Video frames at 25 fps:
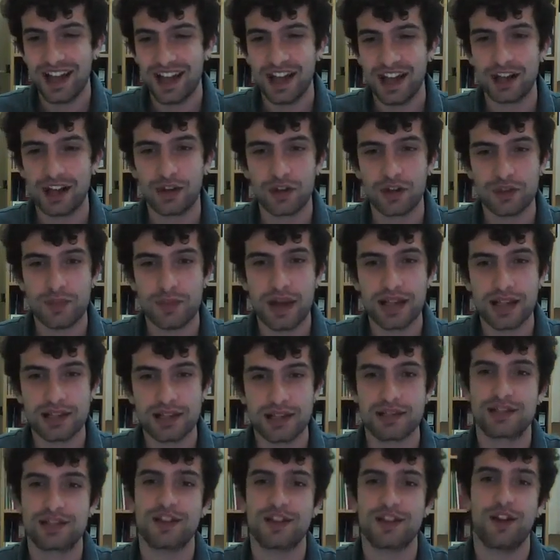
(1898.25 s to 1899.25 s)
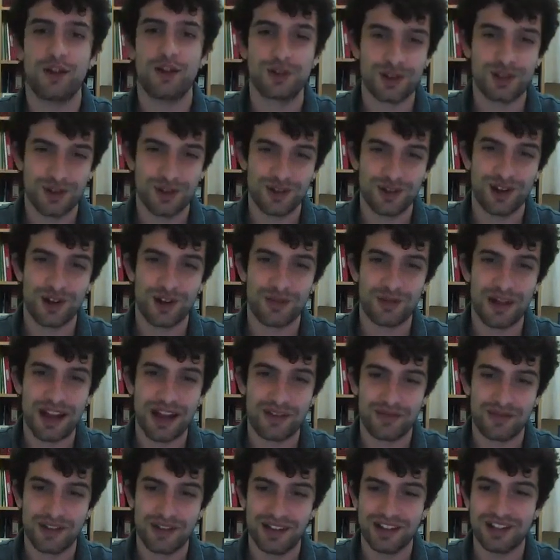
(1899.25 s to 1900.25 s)
and Kosmas is also near
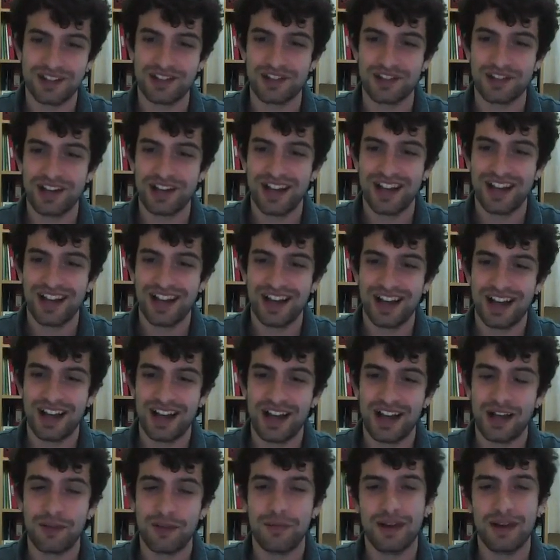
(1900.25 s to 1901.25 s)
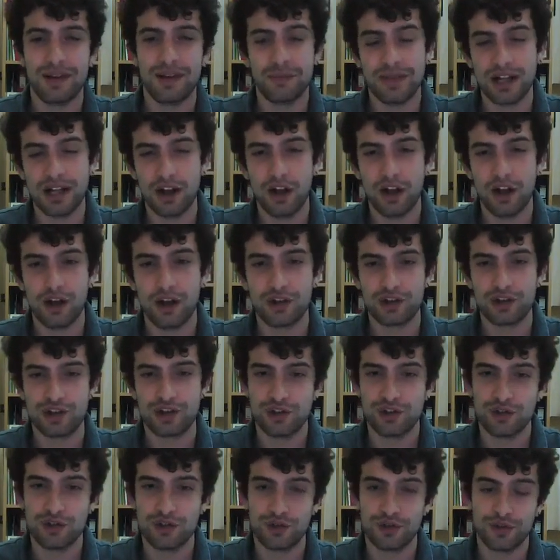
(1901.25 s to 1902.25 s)
my village, but
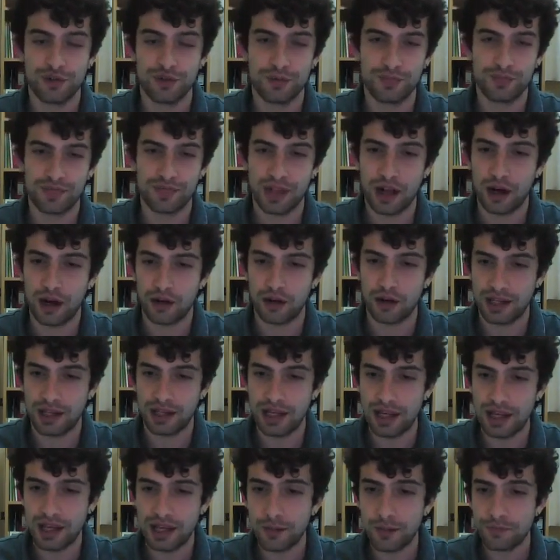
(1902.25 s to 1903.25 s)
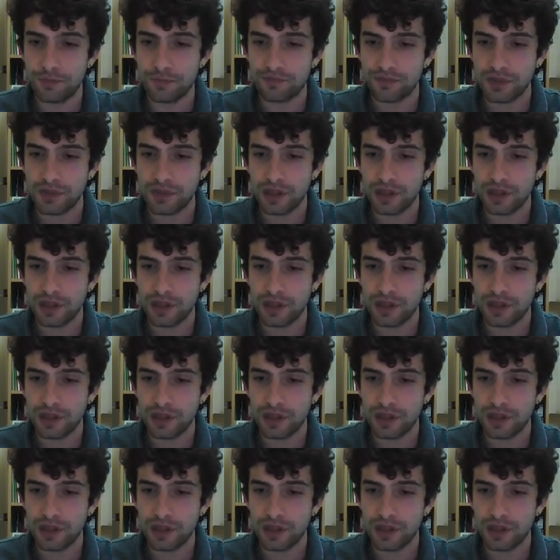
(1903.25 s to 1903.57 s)
belongs to Arcadia.